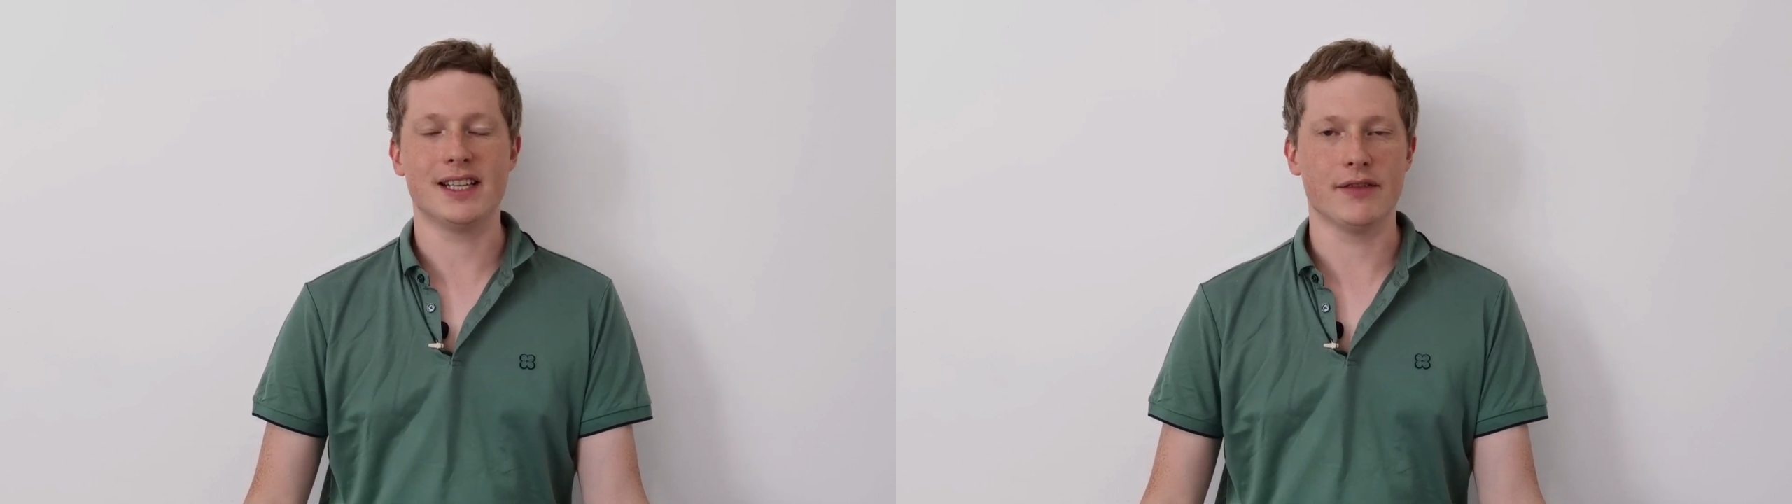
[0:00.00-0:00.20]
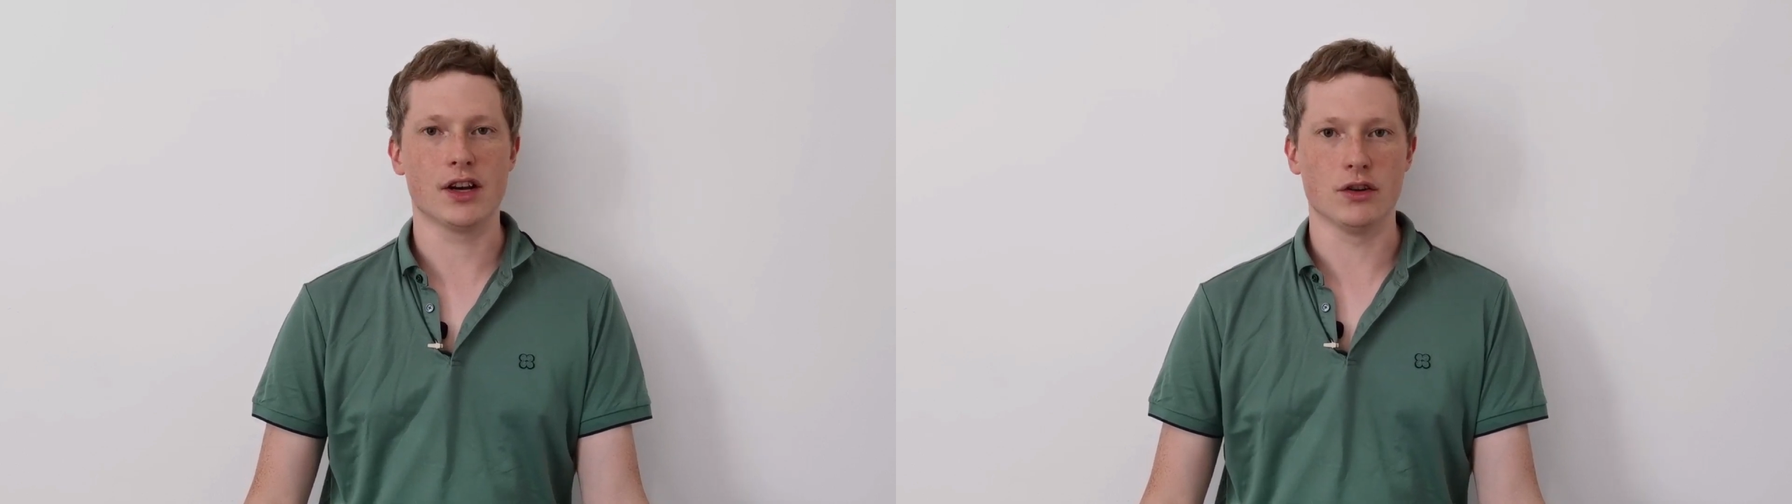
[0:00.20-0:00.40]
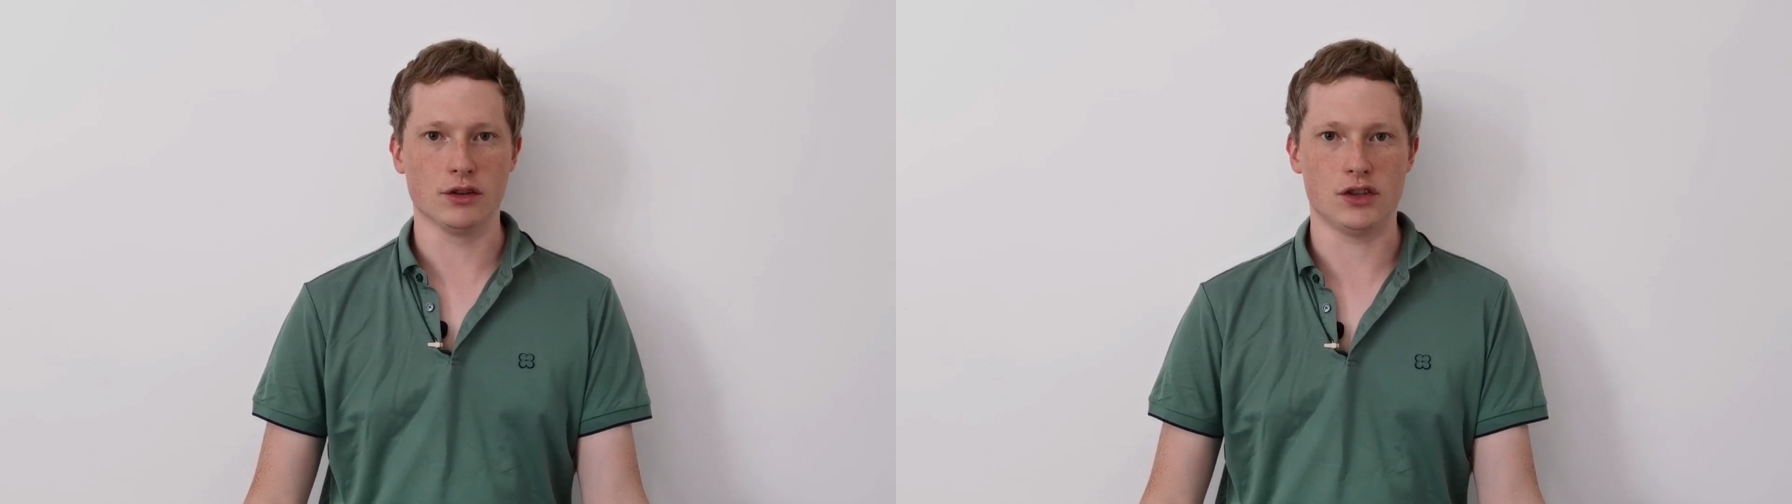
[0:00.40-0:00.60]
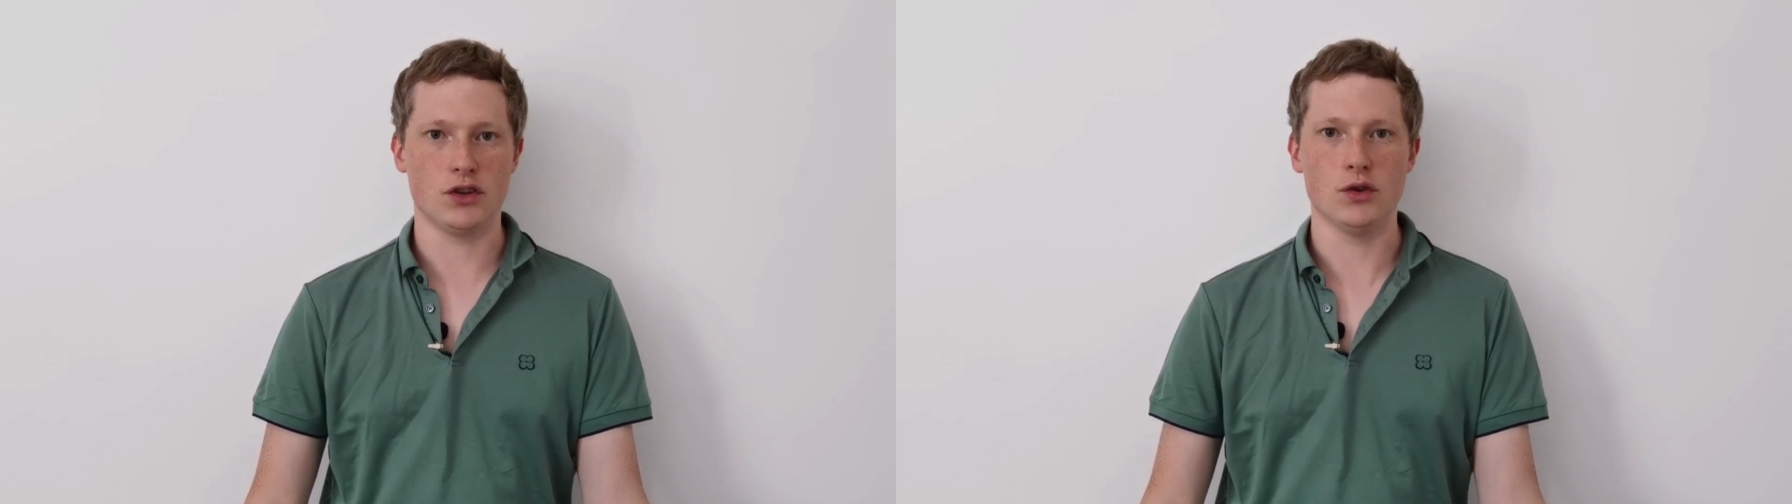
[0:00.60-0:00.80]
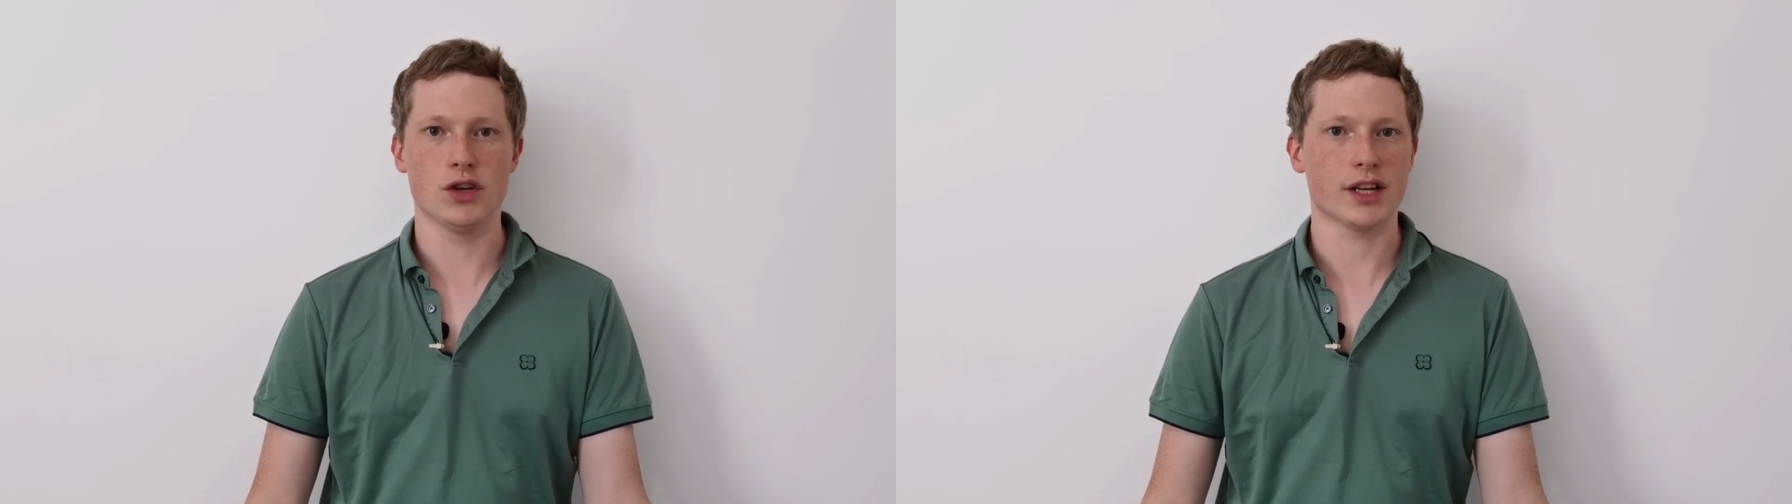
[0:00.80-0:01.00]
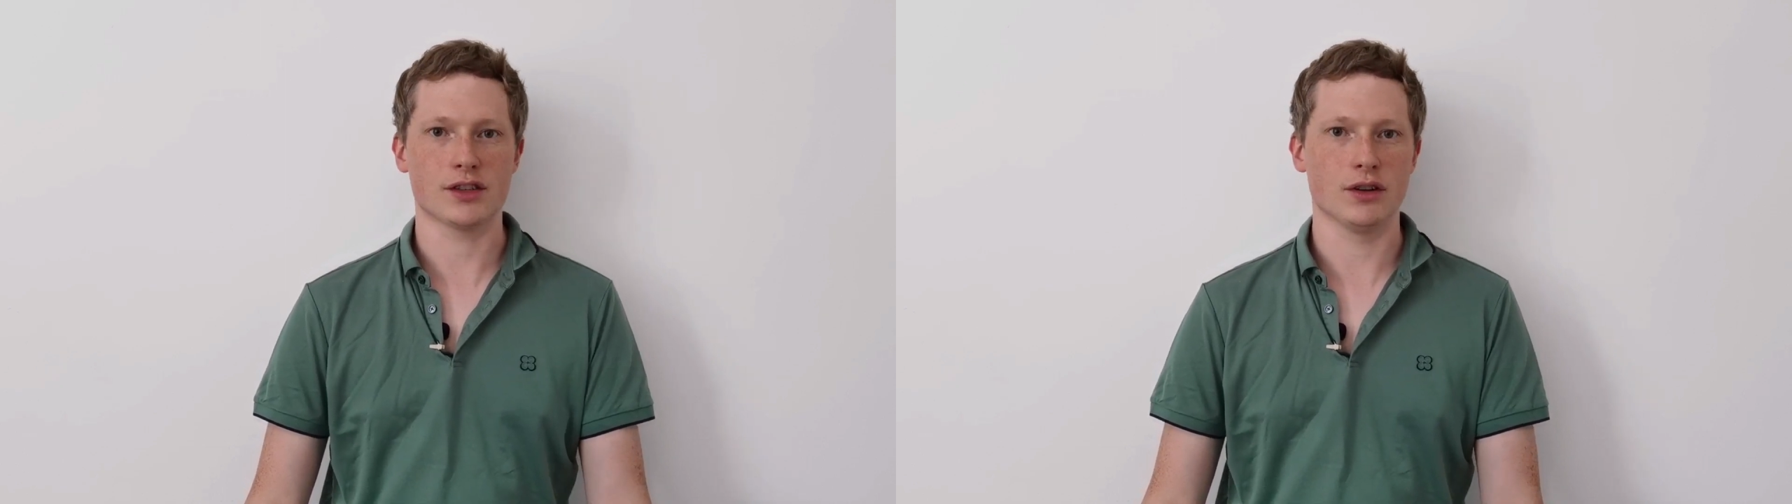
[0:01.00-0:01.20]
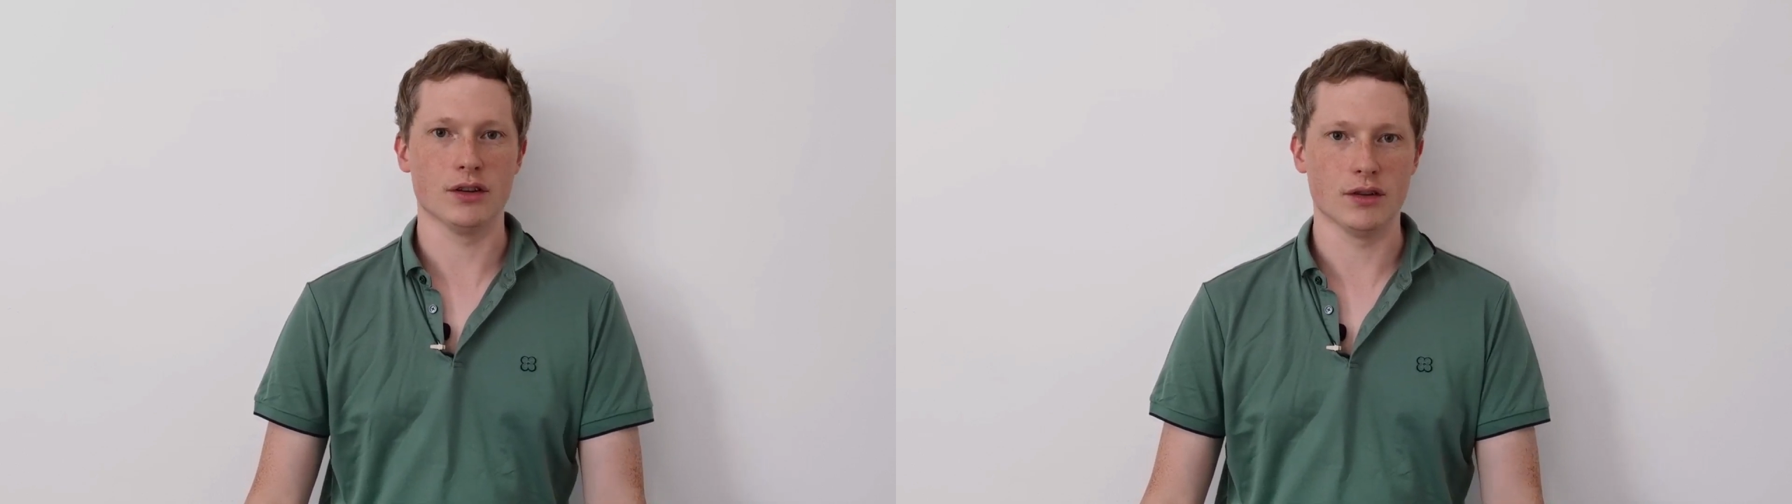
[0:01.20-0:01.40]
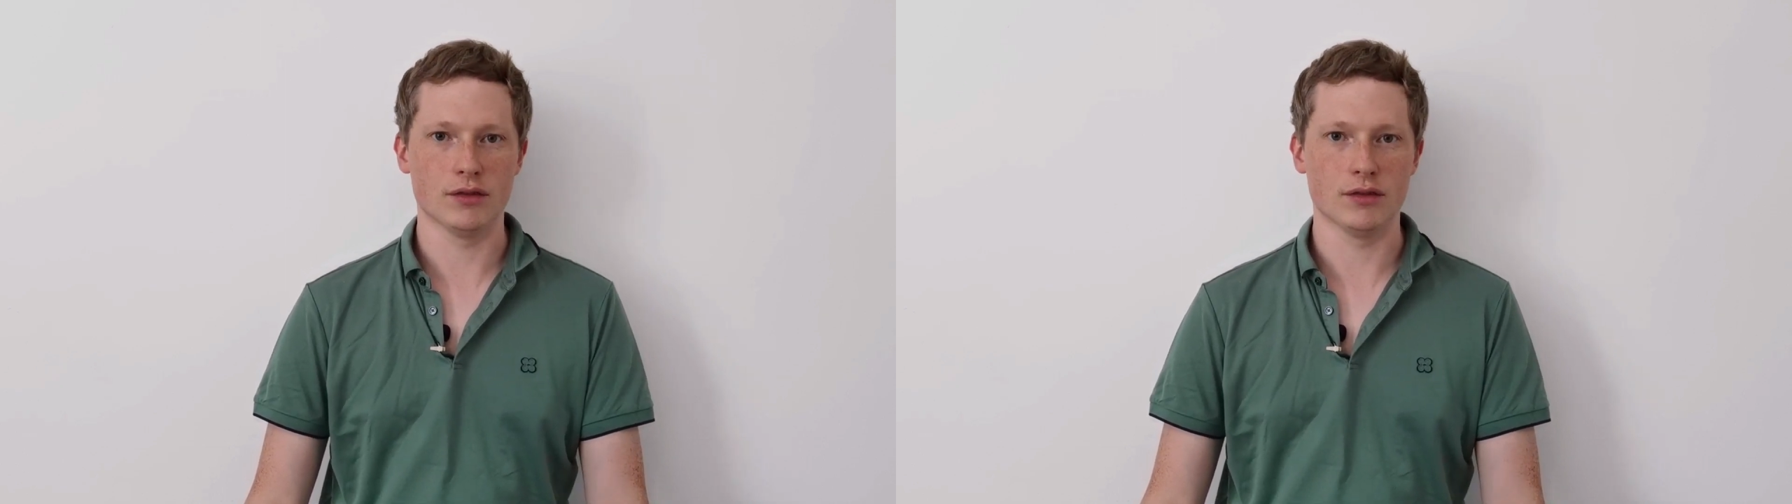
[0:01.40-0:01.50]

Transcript: difficult to just